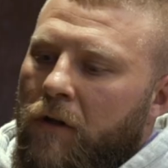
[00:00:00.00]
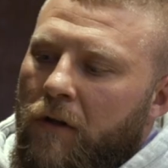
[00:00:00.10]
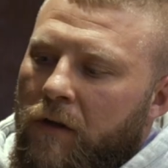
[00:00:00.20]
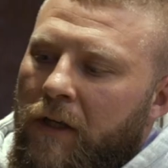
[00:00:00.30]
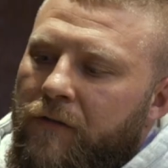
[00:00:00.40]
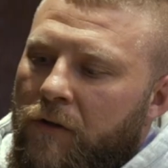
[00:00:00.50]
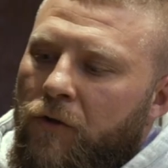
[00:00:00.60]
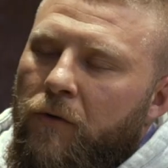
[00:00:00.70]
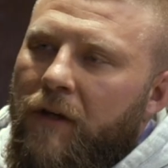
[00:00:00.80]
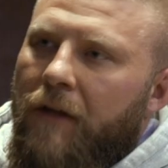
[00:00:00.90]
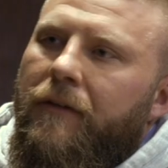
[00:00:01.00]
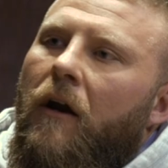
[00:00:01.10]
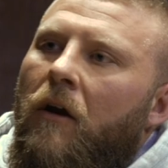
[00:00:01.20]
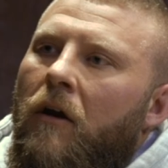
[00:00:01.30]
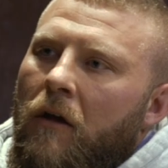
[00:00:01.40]
you're going to need to do to get
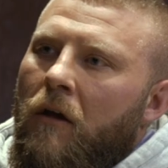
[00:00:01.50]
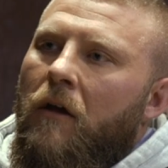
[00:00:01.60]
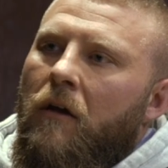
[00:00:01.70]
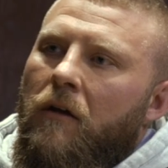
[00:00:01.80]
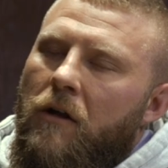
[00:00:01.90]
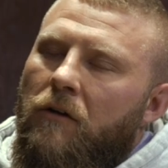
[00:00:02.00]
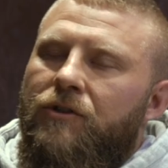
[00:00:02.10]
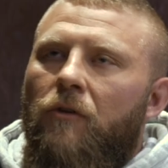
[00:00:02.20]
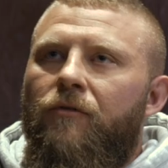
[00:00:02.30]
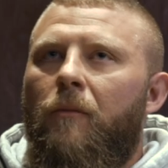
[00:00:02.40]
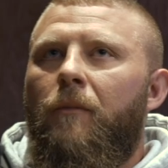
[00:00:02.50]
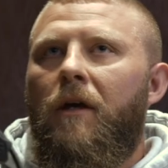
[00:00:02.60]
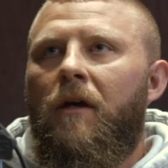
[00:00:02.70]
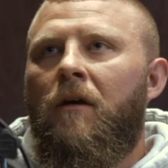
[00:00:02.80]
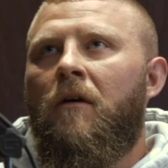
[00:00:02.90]
there. You know, so for
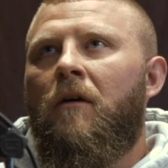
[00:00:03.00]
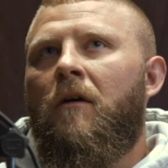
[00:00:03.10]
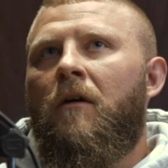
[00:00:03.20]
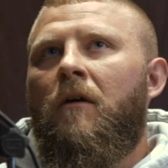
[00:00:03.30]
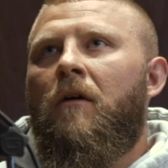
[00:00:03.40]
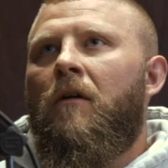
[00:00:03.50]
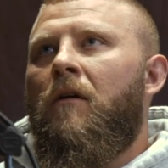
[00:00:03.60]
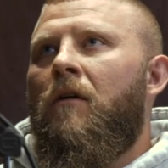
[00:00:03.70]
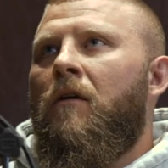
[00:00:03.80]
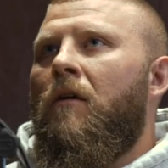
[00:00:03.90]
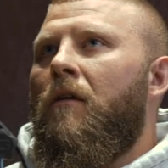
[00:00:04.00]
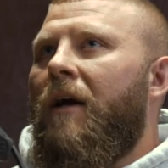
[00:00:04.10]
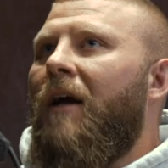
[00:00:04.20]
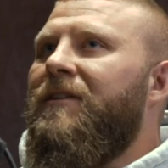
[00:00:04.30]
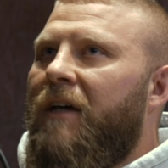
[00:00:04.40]
me,
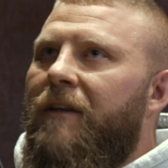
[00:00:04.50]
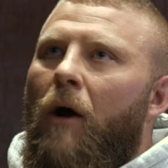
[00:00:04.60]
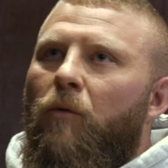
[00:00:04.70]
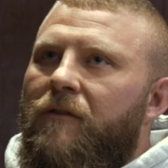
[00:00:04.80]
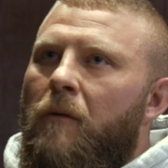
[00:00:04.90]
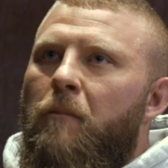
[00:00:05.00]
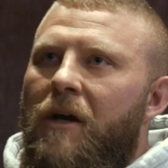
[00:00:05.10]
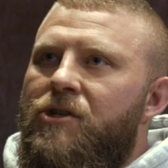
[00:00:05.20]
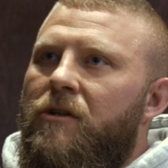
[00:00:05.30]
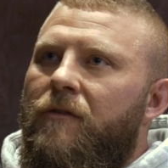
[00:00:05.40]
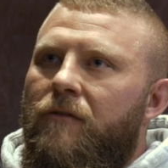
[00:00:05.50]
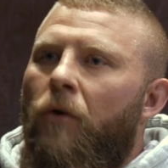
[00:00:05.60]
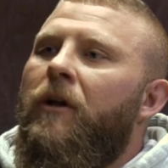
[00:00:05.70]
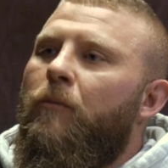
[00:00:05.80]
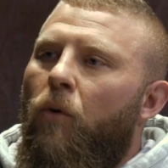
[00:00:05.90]
like I said, that was the major
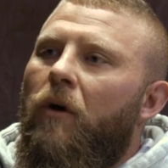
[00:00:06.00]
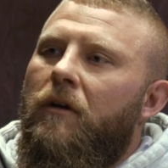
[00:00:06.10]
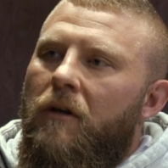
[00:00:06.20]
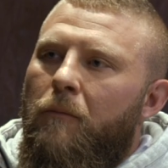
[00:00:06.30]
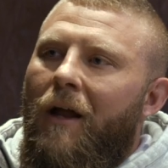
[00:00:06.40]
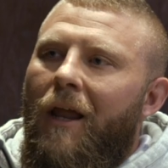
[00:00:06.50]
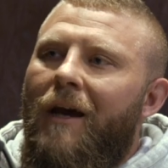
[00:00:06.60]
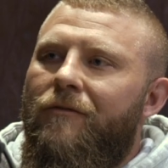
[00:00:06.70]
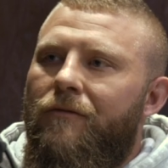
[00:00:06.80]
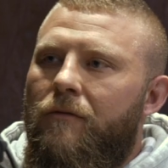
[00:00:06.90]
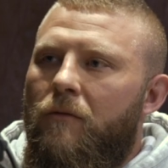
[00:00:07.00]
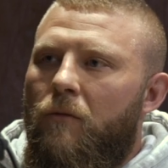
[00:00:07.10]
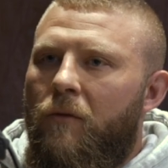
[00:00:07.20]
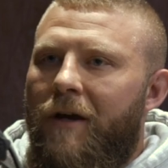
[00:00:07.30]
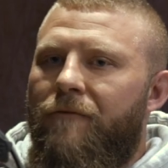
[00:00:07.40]
turning point in my life
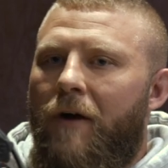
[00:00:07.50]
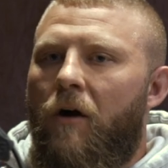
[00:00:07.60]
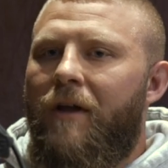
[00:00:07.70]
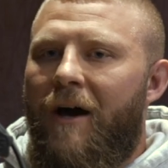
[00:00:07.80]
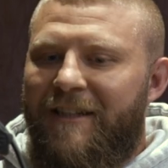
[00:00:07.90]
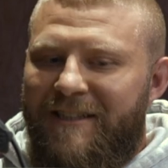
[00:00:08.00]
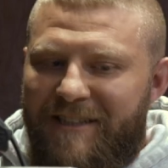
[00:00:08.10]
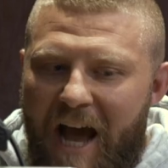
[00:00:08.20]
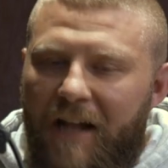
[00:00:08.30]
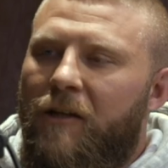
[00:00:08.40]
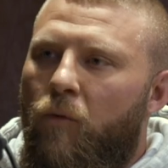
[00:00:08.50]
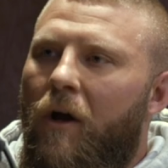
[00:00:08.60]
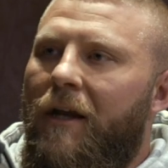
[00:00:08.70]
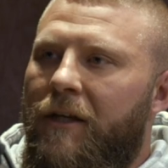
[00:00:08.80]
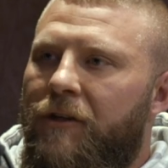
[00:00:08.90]
when I found out exactly
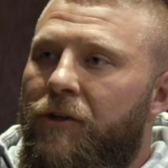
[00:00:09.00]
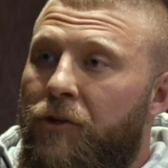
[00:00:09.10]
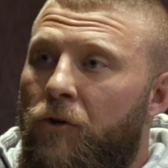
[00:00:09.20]
what I needed to